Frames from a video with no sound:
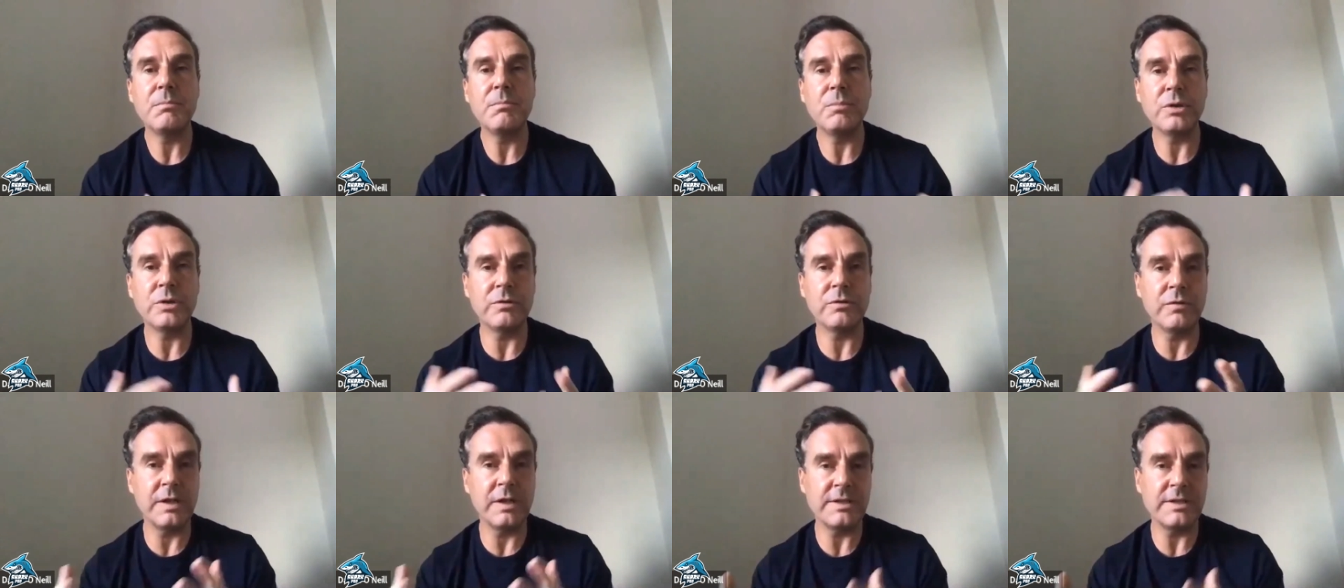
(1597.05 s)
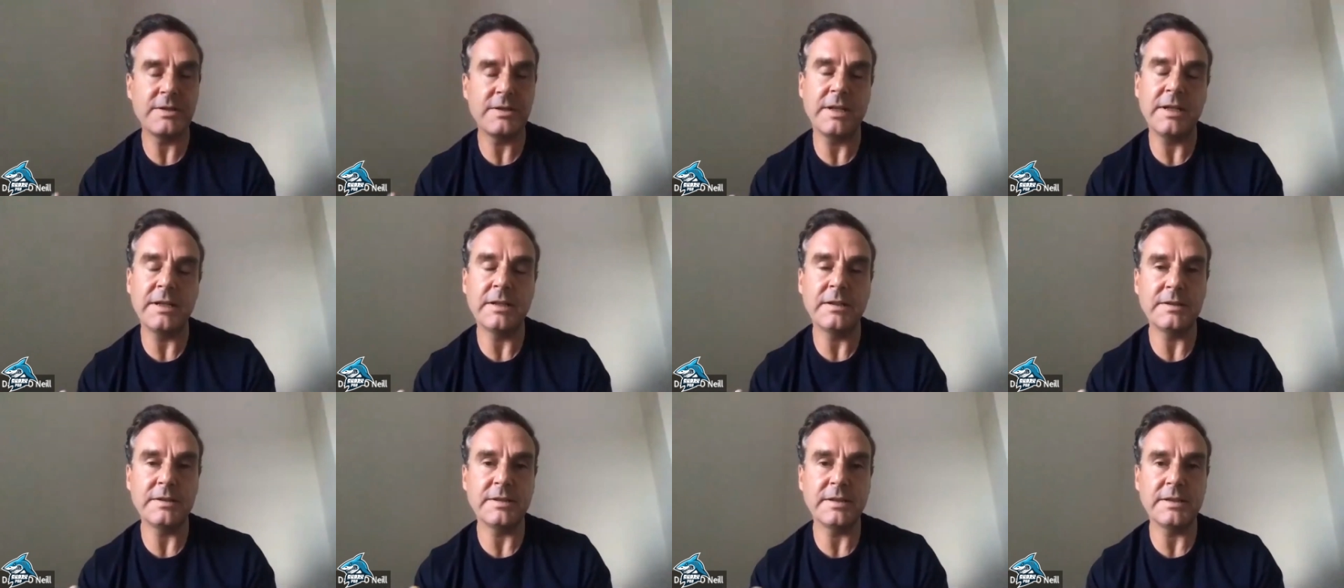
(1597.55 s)
put the right
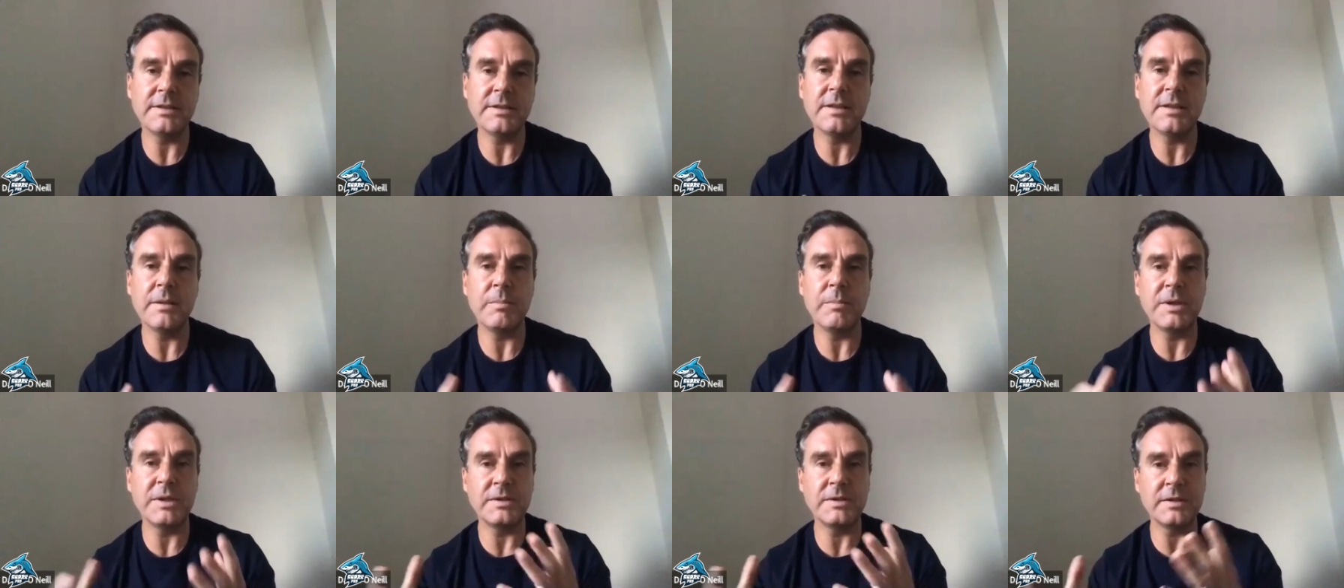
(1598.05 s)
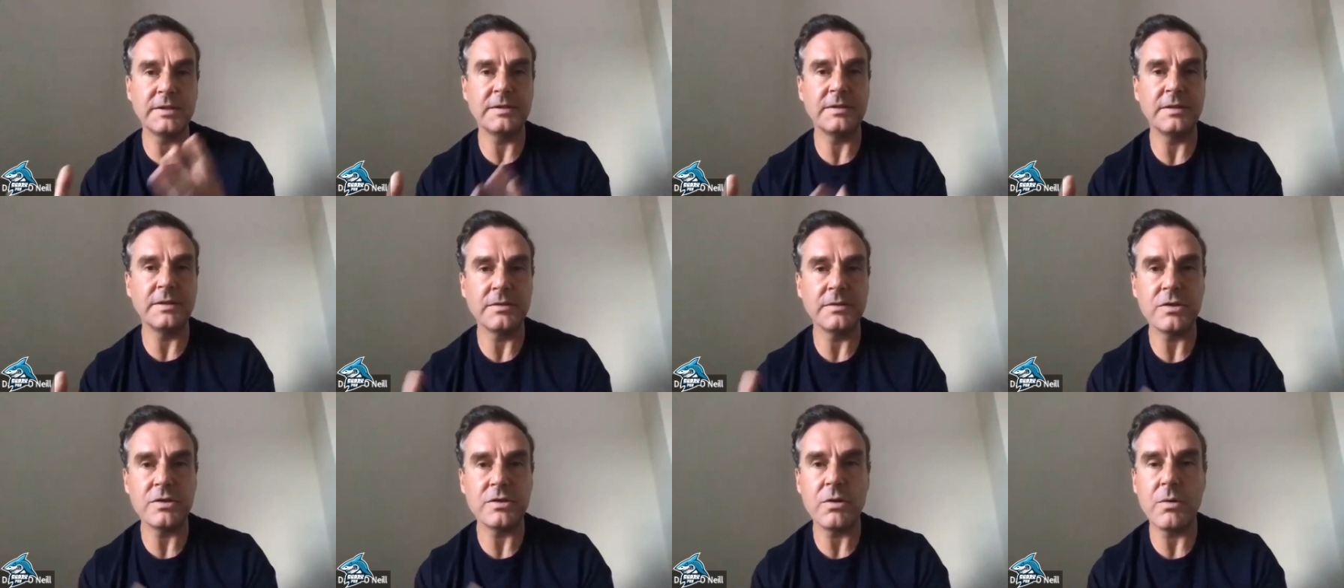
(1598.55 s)
skills into the business
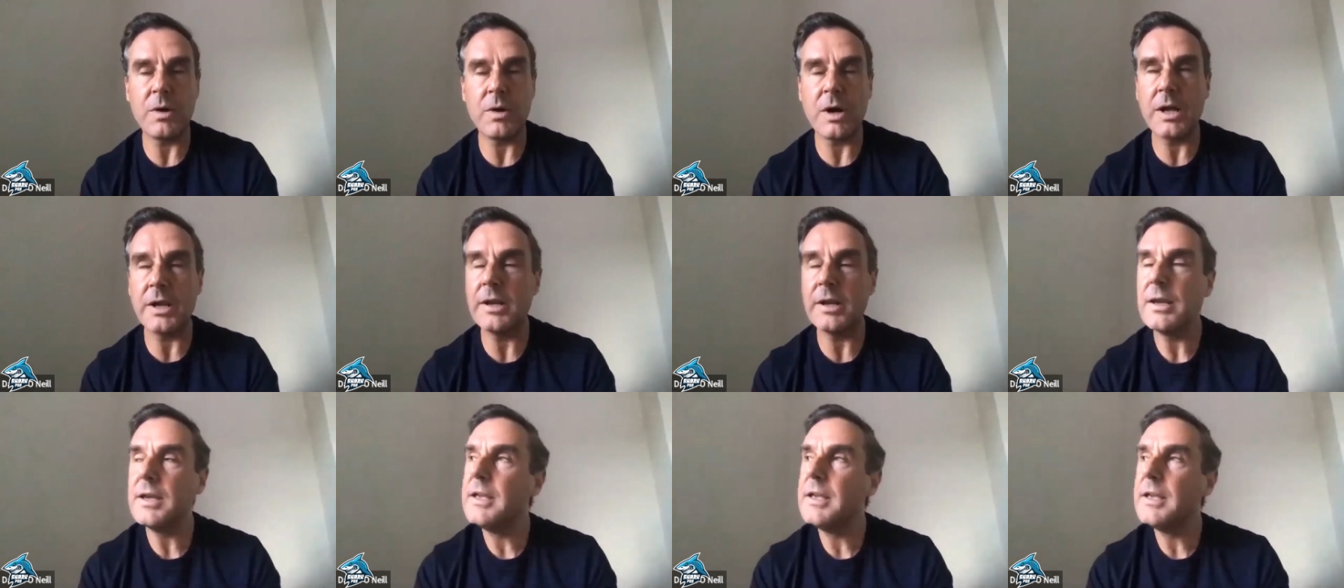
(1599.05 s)
and so on.